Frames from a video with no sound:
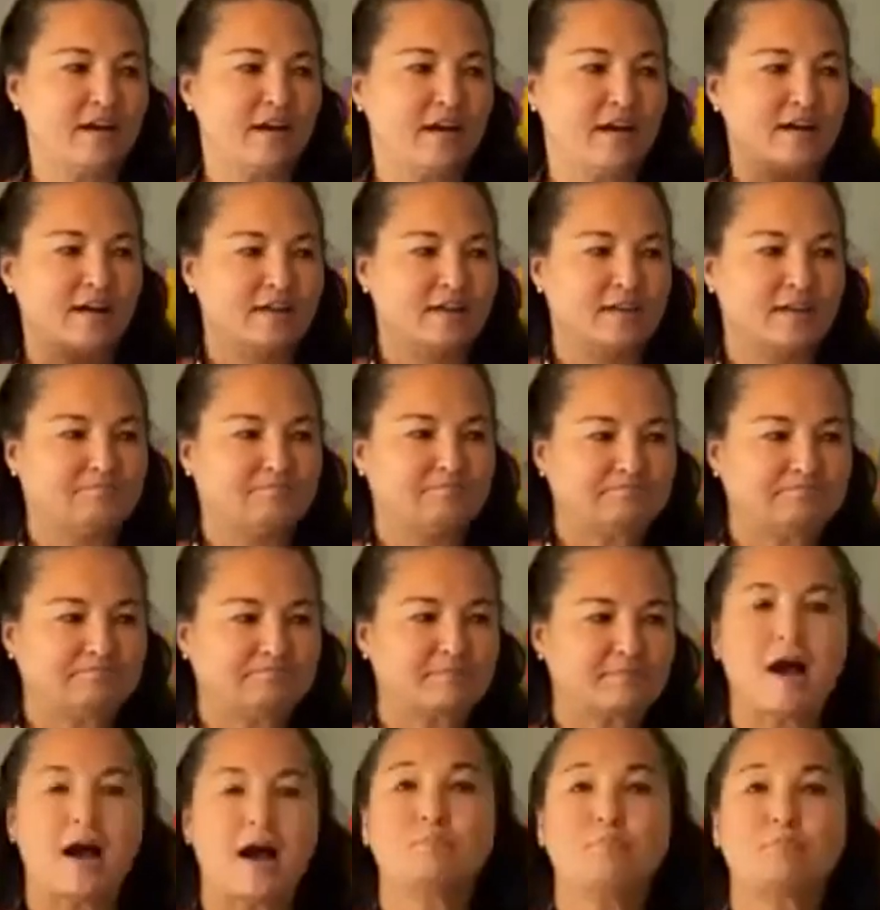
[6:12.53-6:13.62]
um,
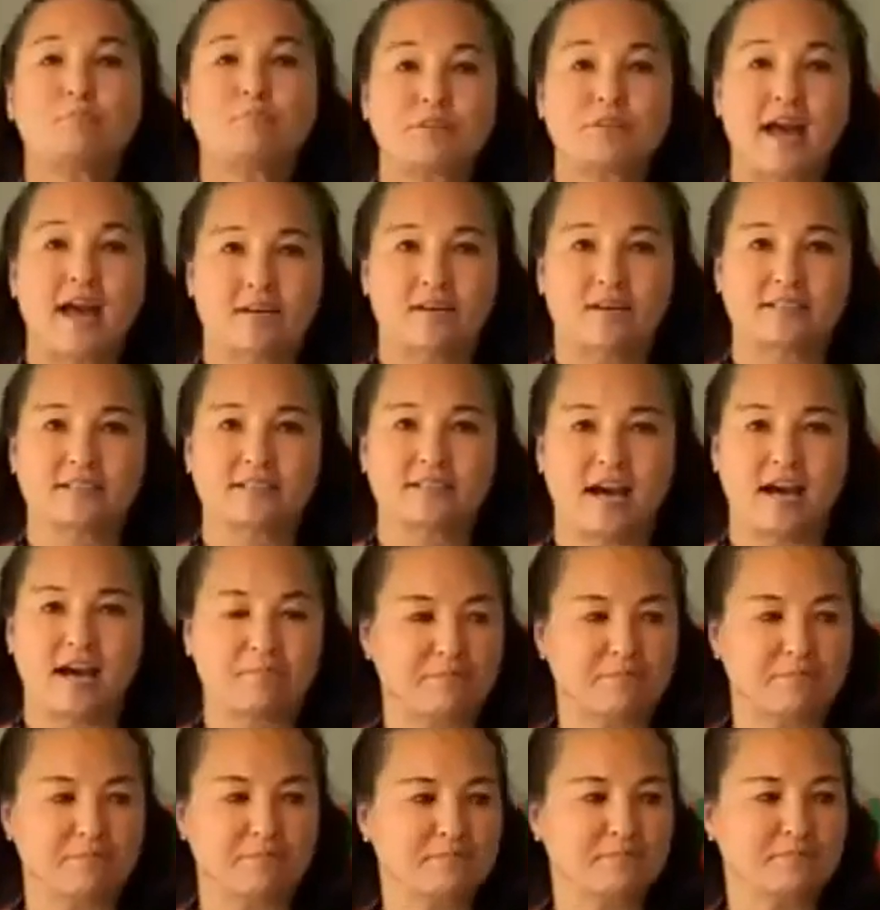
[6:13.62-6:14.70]
Up on the Housetop.
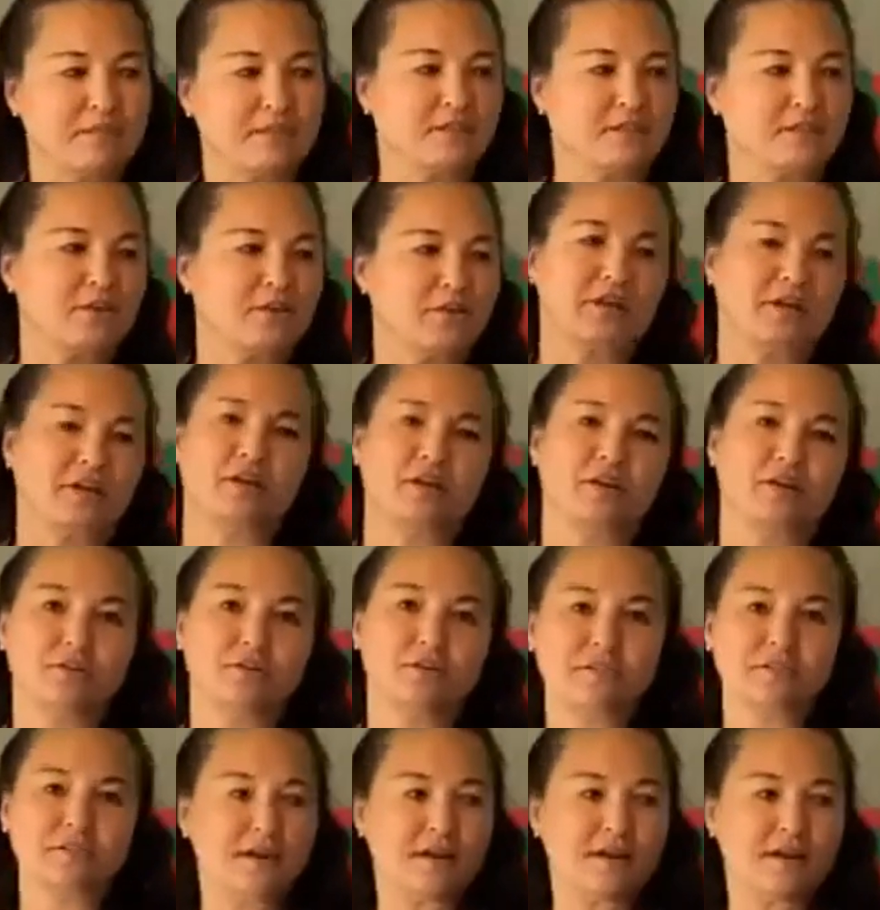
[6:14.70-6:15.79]
So it
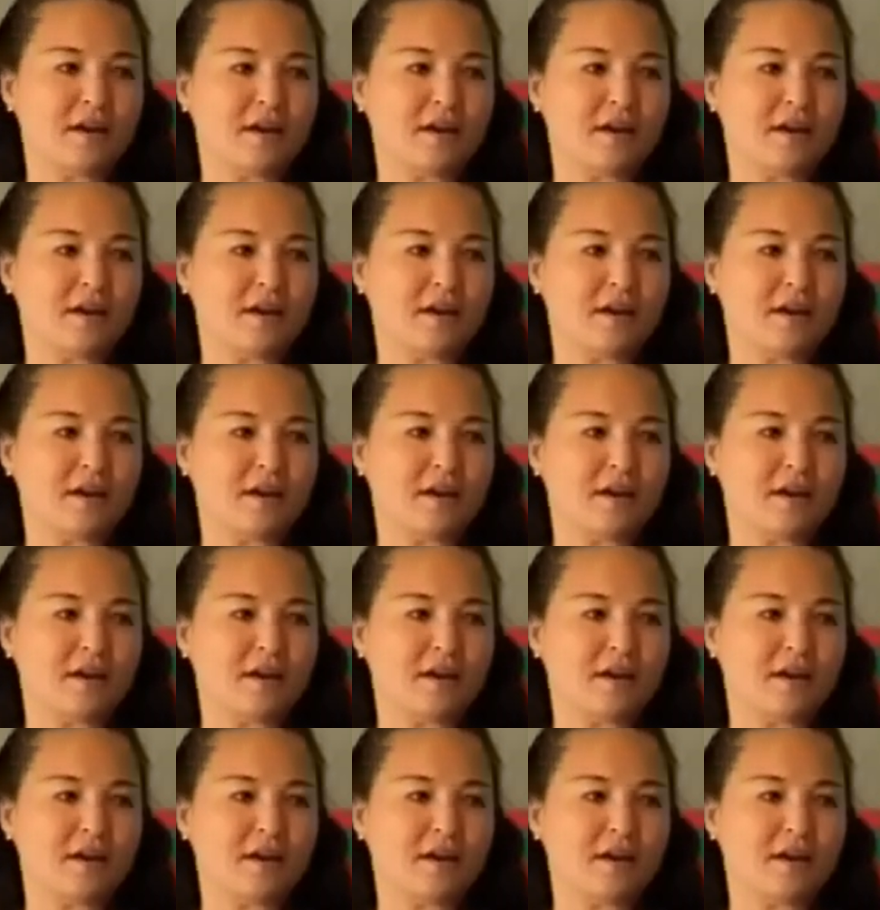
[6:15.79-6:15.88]
goes,